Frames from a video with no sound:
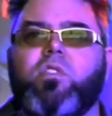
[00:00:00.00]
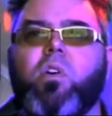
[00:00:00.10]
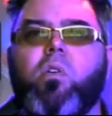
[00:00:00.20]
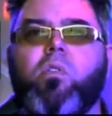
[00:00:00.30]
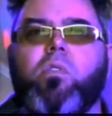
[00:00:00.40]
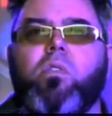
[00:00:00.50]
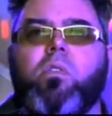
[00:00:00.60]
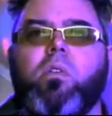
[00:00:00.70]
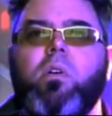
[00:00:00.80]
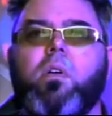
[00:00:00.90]
total
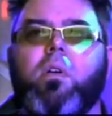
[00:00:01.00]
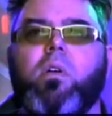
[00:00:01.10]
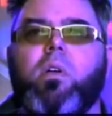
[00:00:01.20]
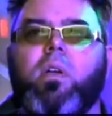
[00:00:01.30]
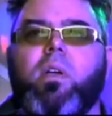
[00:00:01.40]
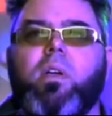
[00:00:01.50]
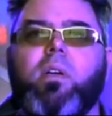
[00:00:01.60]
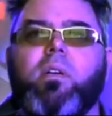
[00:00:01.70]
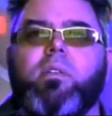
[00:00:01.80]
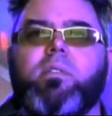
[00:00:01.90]

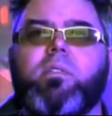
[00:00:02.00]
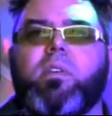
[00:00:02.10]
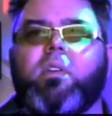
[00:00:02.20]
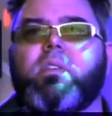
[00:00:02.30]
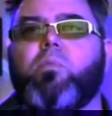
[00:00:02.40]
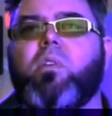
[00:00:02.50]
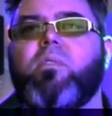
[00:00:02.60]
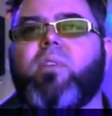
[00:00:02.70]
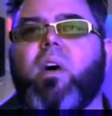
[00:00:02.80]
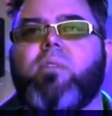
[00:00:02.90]
is
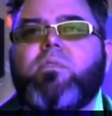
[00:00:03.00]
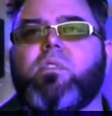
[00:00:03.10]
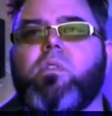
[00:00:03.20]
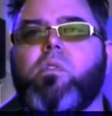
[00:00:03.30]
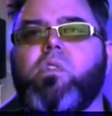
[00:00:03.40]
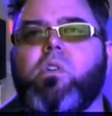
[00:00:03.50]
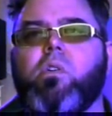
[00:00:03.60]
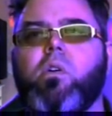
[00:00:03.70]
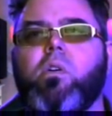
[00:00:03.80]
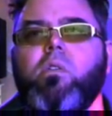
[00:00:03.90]
6.50
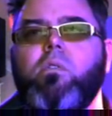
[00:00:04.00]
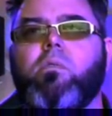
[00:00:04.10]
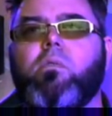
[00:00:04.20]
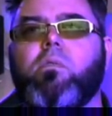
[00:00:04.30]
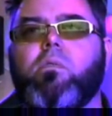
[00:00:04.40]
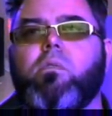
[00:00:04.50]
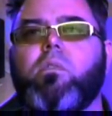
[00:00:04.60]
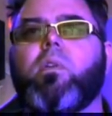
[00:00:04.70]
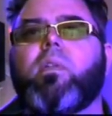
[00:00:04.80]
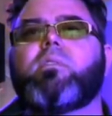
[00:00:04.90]
euro.
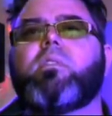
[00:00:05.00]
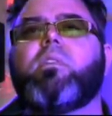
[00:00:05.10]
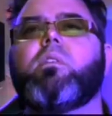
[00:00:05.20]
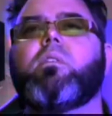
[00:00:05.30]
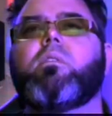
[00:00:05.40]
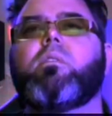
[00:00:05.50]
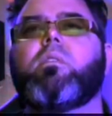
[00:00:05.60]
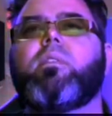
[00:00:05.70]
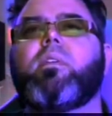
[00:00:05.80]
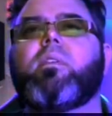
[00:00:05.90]
No, that's not euro. I
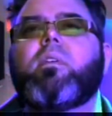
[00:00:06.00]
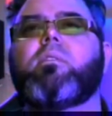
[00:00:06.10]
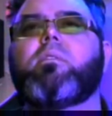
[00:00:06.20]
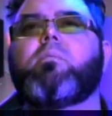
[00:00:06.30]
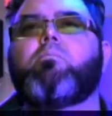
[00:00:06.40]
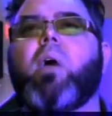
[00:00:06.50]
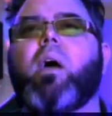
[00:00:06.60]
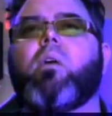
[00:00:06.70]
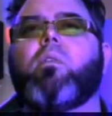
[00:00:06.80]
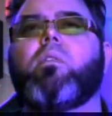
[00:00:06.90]
think that's
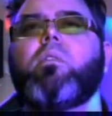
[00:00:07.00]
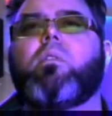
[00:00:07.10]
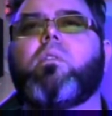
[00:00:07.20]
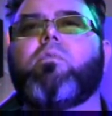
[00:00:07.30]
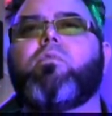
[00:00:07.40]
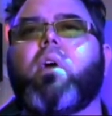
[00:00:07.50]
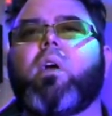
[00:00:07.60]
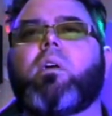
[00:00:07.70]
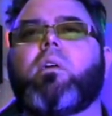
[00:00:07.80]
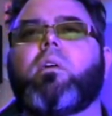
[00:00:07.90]
pound or franc.
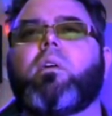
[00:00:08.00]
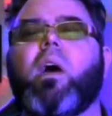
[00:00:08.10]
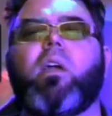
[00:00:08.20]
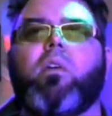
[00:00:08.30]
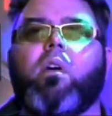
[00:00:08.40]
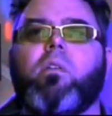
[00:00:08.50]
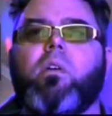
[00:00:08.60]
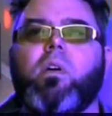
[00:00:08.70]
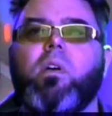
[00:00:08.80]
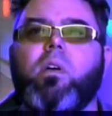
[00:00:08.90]
I don't know,
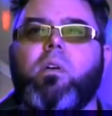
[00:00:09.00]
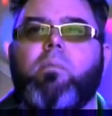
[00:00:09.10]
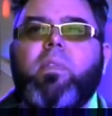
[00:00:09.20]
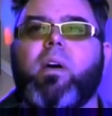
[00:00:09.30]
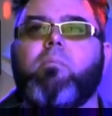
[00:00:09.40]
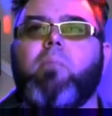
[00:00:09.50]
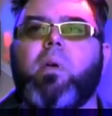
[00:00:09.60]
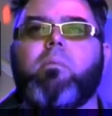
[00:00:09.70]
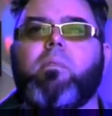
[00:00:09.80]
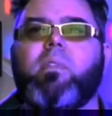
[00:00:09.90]
but
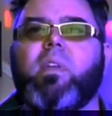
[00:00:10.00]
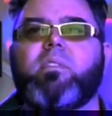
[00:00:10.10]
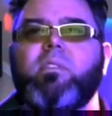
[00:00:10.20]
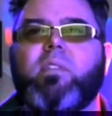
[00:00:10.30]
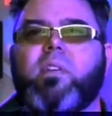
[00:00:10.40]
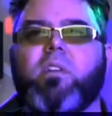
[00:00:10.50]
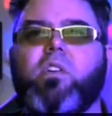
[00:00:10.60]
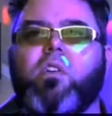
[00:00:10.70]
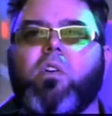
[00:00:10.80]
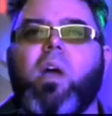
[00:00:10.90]
that's not
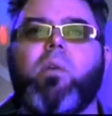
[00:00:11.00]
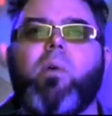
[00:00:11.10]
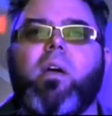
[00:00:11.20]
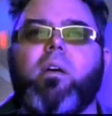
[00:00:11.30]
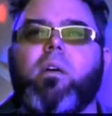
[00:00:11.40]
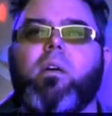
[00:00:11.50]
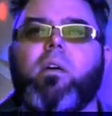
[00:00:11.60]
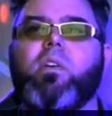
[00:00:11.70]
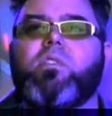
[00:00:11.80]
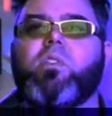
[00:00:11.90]
euro. Anyway,
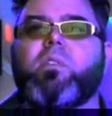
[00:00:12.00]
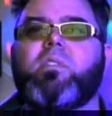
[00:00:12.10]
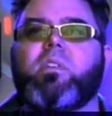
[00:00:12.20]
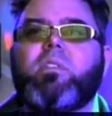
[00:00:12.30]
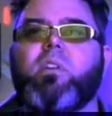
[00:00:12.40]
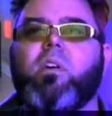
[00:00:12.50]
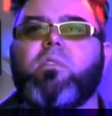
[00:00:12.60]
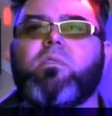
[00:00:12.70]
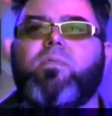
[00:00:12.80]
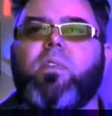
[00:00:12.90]
so it's
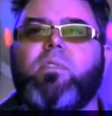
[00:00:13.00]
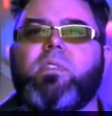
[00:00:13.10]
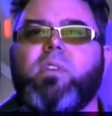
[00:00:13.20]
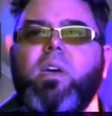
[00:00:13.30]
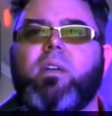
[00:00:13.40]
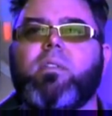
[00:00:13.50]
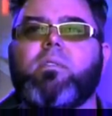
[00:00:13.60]
$6.50,